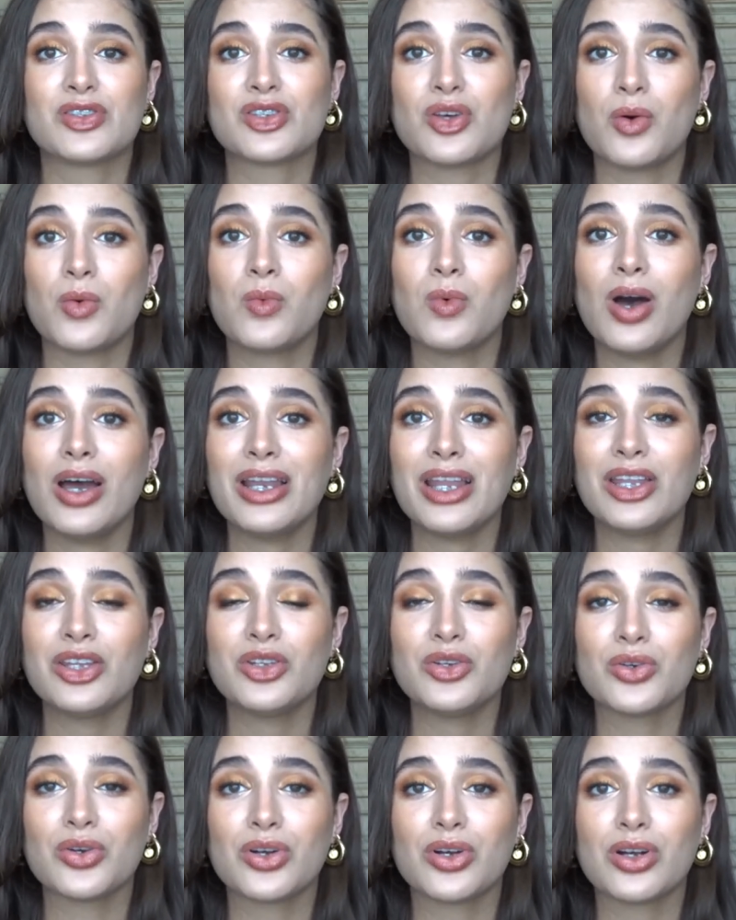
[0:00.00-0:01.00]
So what
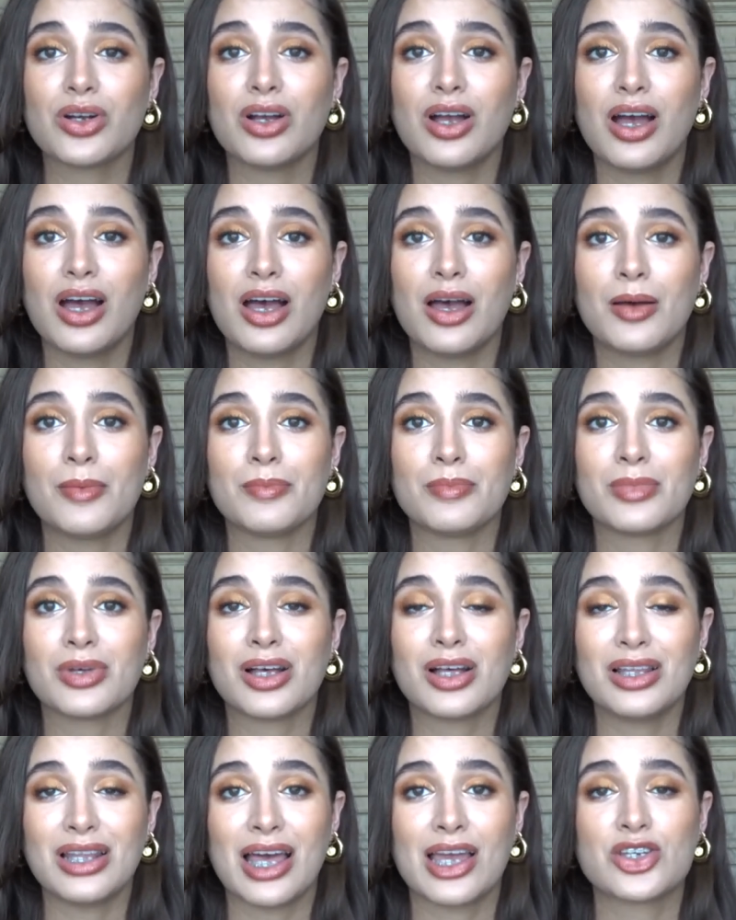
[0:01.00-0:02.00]
in your um,
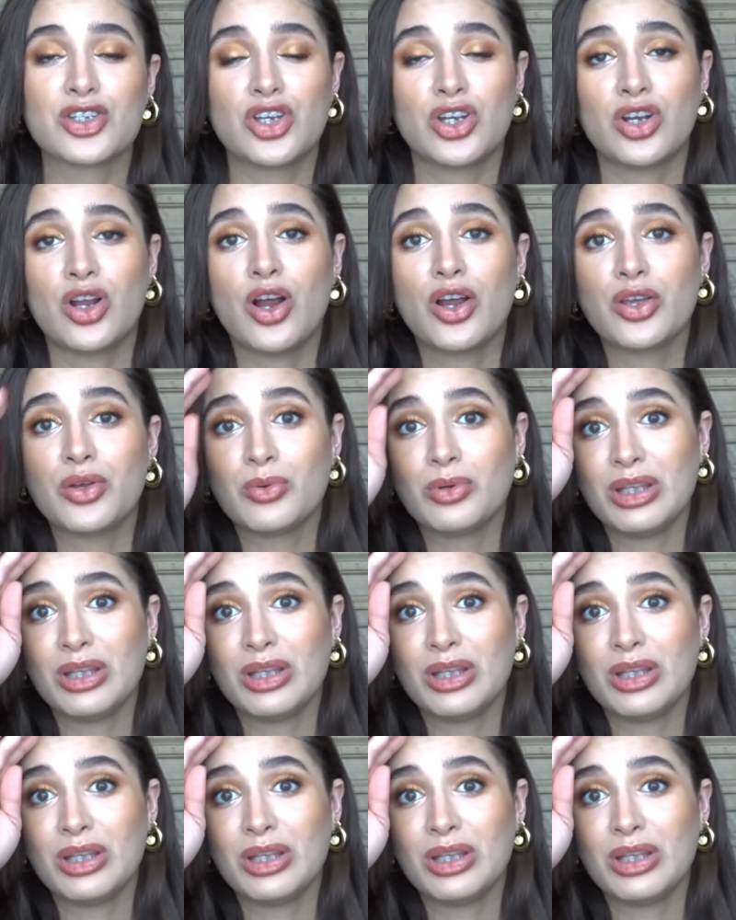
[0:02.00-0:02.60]
collection are you